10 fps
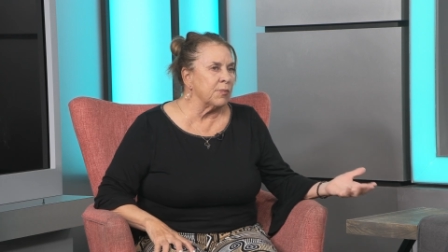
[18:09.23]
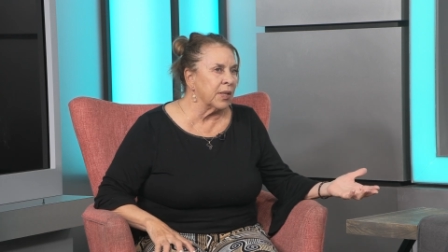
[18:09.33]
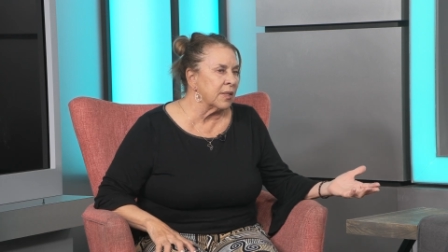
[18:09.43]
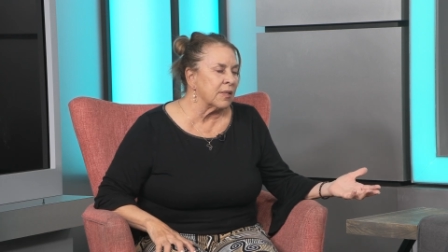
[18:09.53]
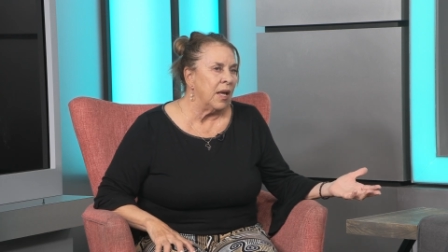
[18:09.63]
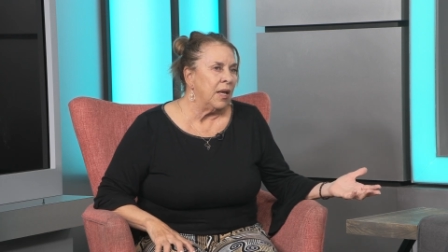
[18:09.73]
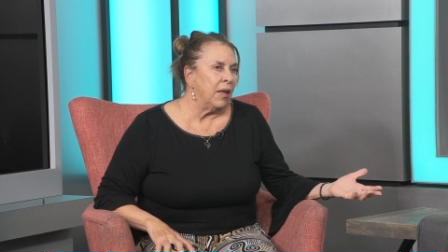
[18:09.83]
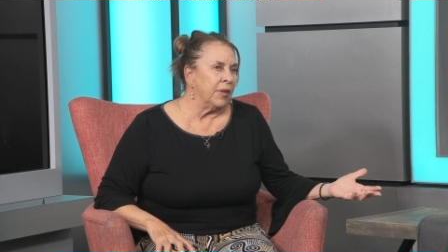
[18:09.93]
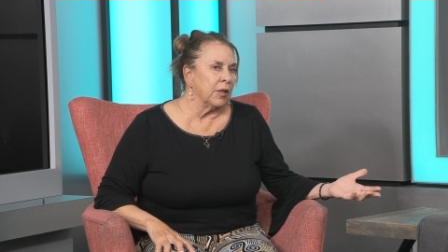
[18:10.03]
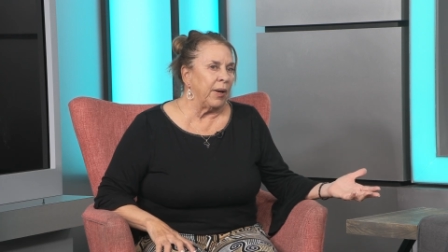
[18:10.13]
Because
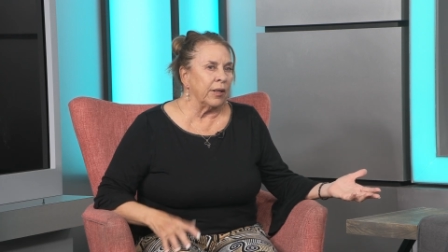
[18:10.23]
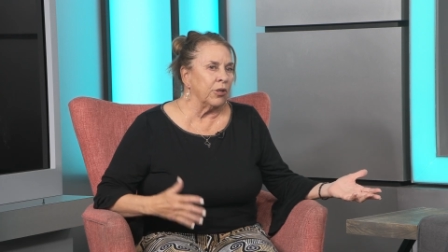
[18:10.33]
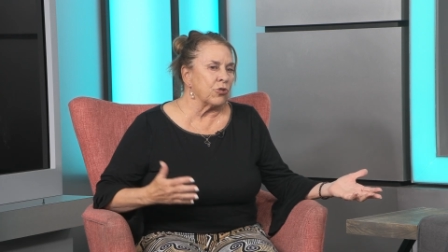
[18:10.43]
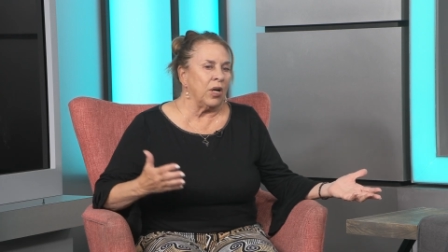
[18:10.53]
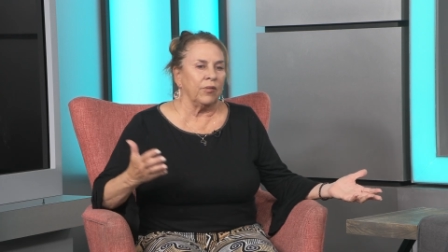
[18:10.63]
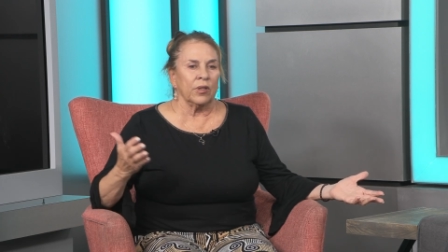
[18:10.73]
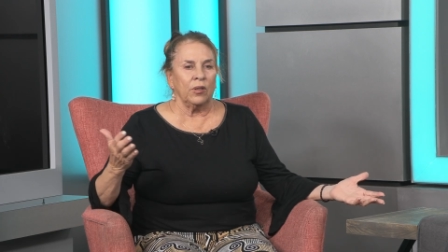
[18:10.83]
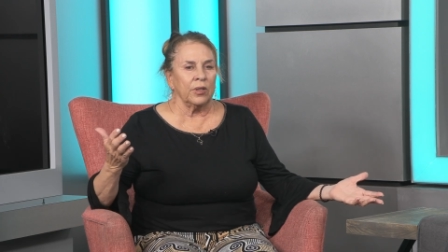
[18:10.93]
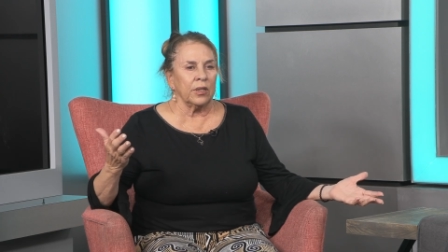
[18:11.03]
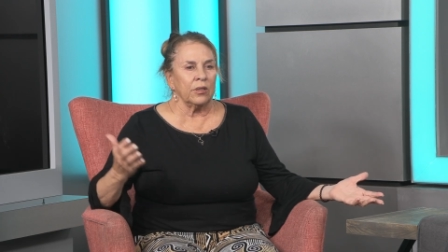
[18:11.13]
think about it, you're traveling all
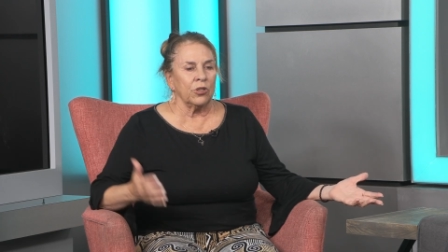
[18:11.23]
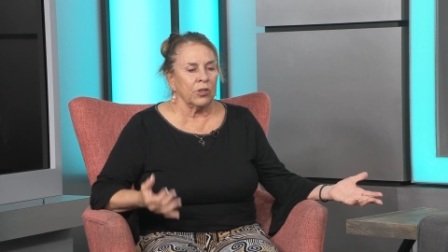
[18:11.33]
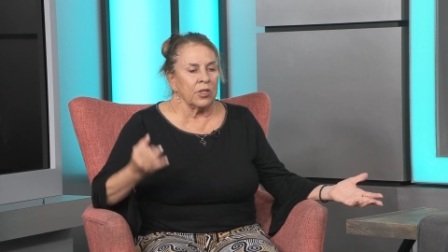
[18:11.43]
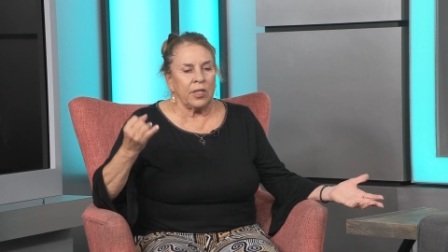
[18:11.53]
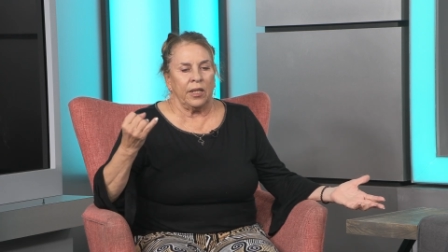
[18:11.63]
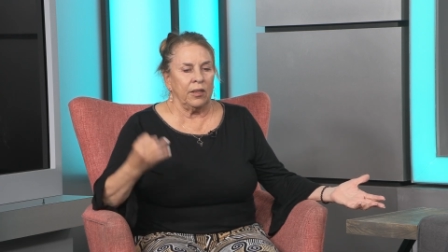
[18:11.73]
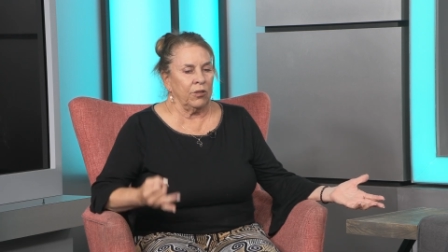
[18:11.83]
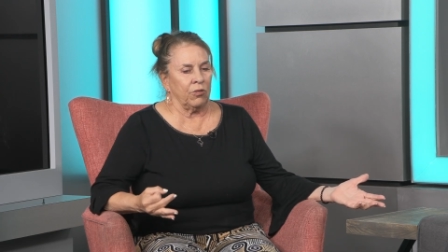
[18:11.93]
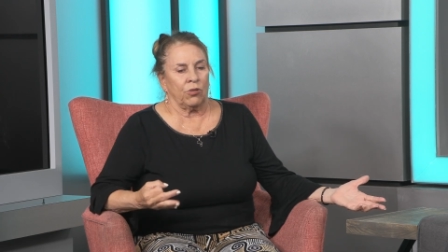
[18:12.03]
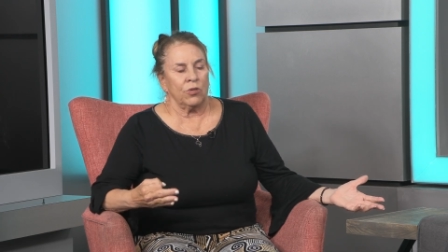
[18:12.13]
year and you're going to take
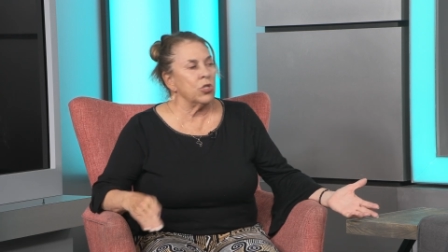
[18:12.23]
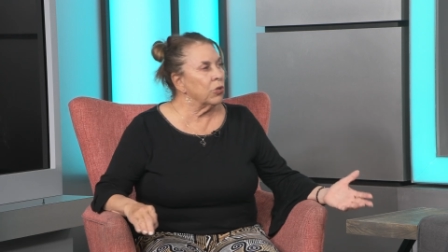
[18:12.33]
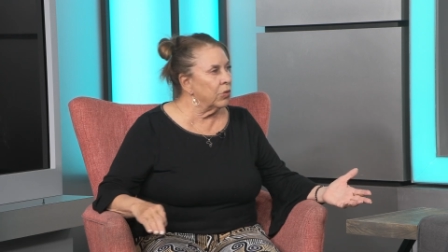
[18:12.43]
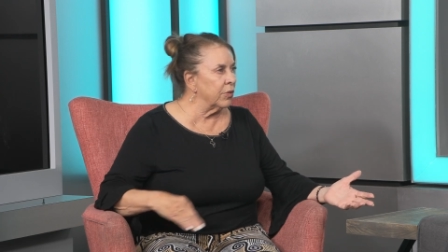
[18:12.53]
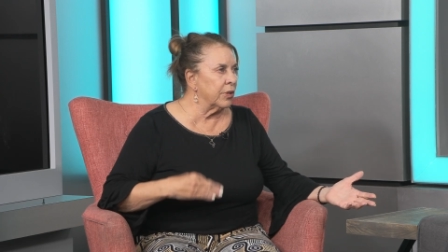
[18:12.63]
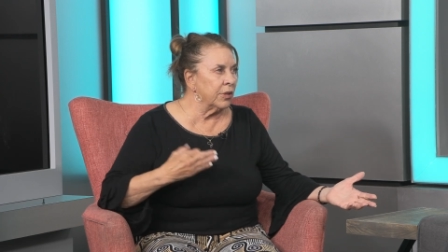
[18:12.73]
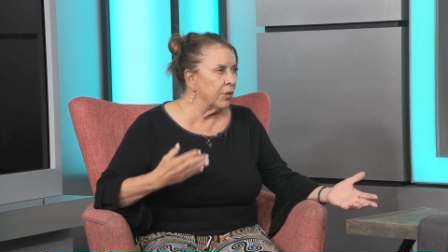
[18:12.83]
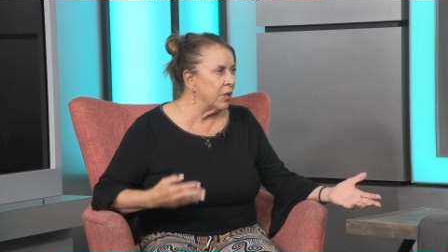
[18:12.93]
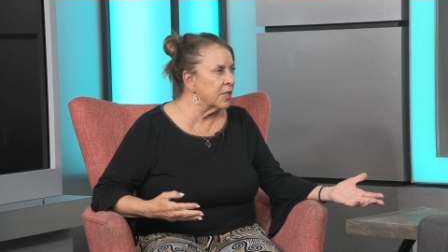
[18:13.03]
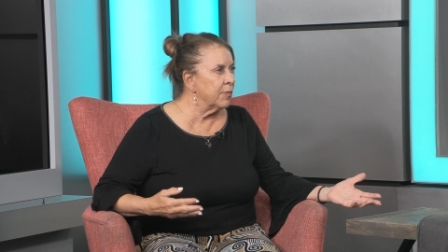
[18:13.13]
your 3 children and your
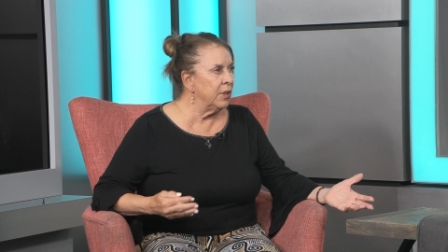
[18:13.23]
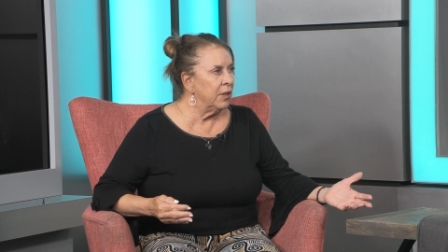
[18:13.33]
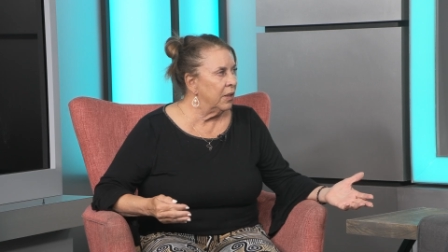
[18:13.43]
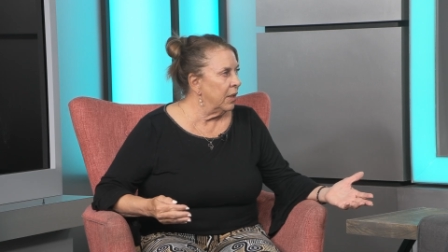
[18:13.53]
husband.